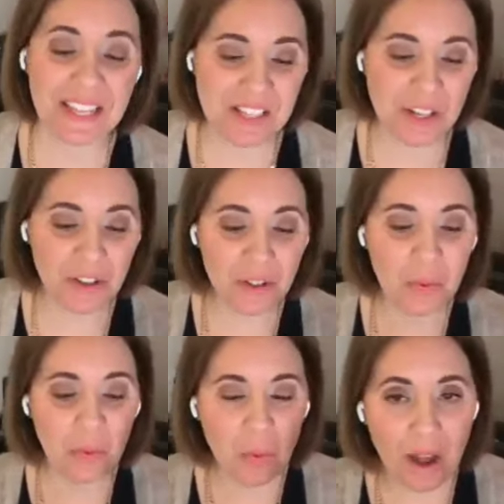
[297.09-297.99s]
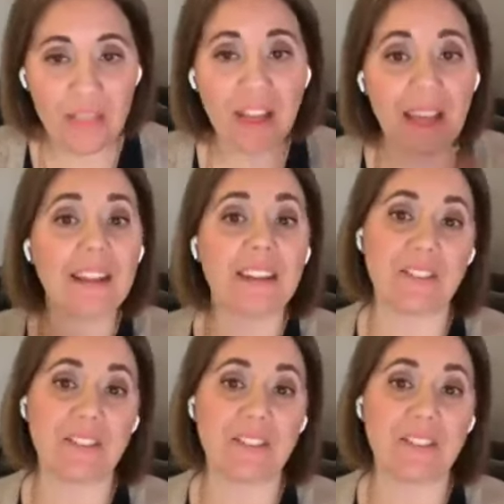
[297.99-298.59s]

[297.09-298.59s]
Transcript: it's called the what the hell